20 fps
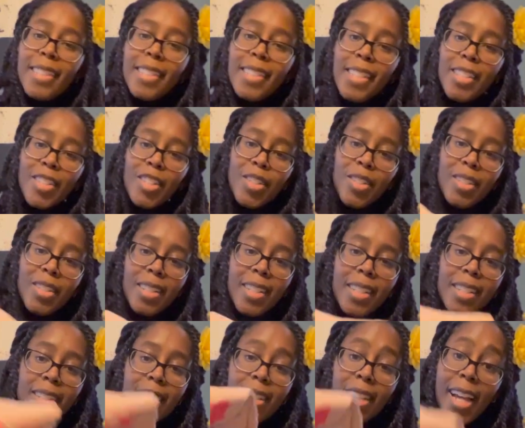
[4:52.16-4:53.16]
t-shirt
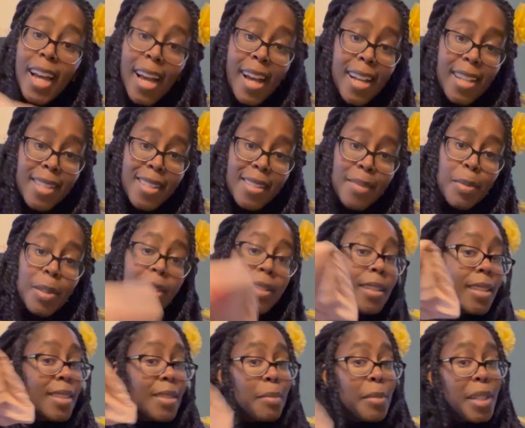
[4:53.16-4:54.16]
is last but it
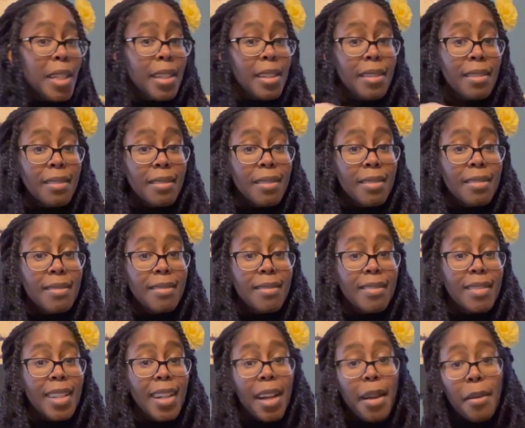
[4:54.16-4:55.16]
doesn't mean
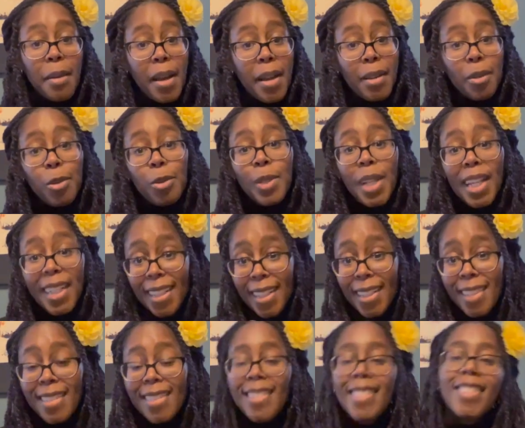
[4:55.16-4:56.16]
that I, I don't like
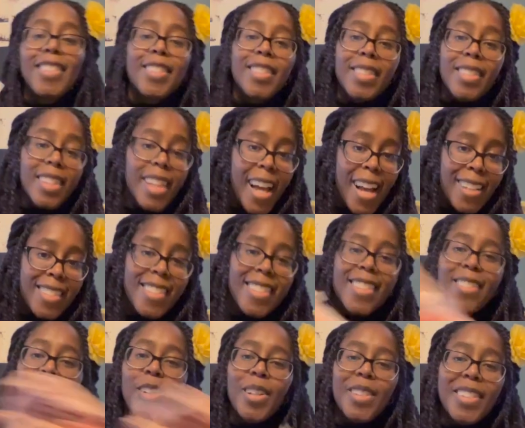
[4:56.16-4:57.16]
it it's just last
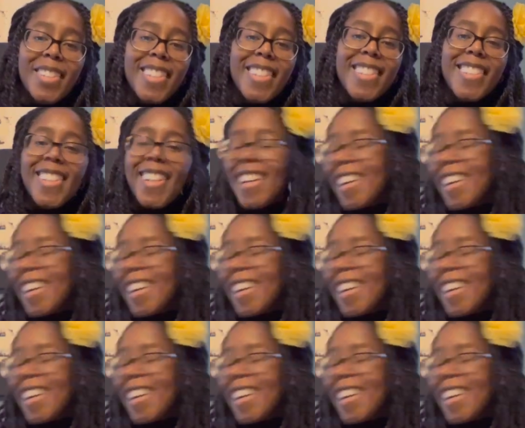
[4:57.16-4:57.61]
of all the things that i